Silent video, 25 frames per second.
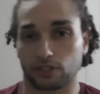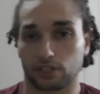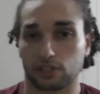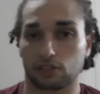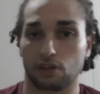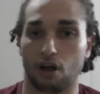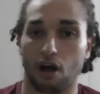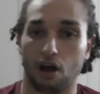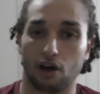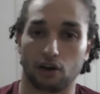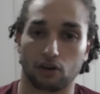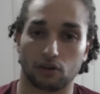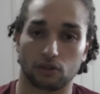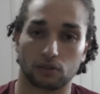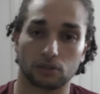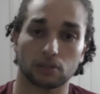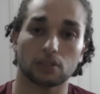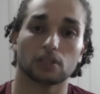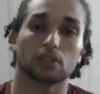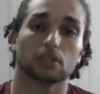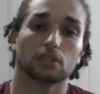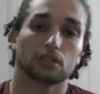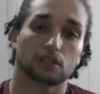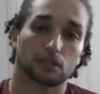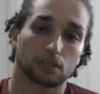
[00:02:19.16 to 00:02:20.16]
the
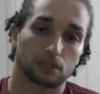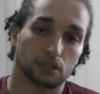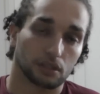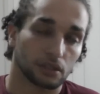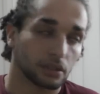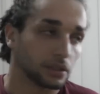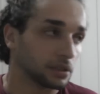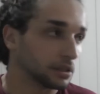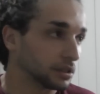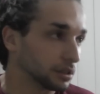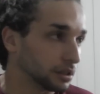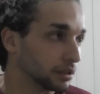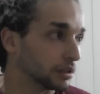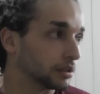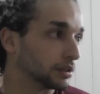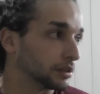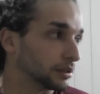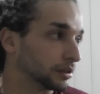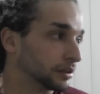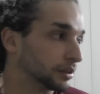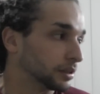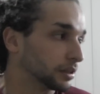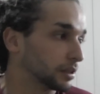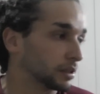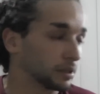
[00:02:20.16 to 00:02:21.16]
title,
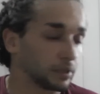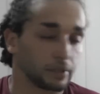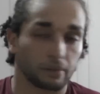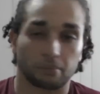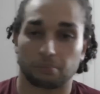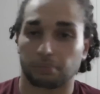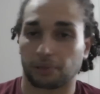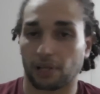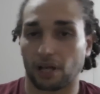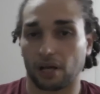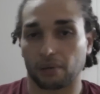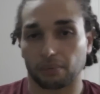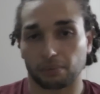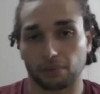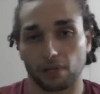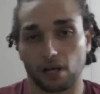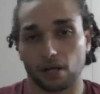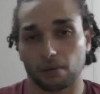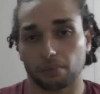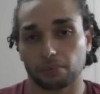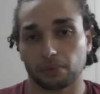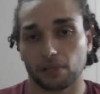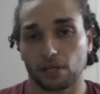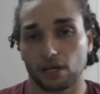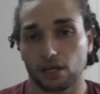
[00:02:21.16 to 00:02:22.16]
blah
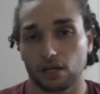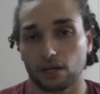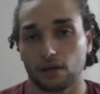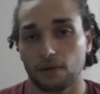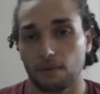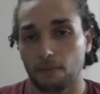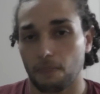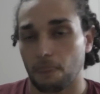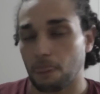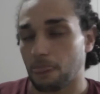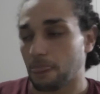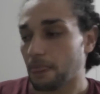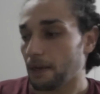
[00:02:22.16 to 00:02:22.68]
blah blah.